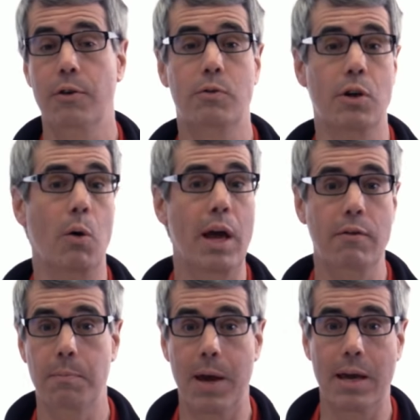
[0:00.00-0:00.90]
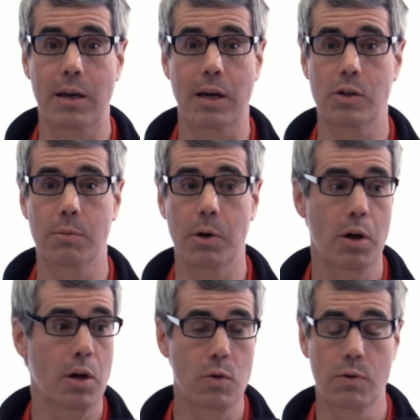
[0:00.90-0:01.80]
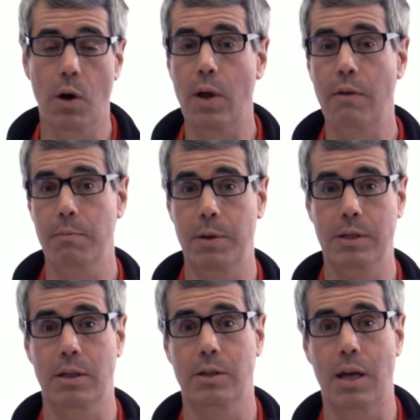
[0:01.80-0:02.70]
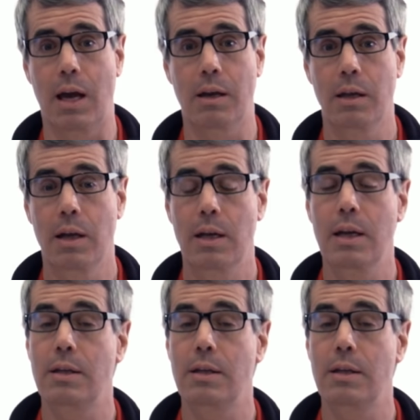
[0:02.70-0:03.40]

If you don't have a paying customer, you don't have a business yet.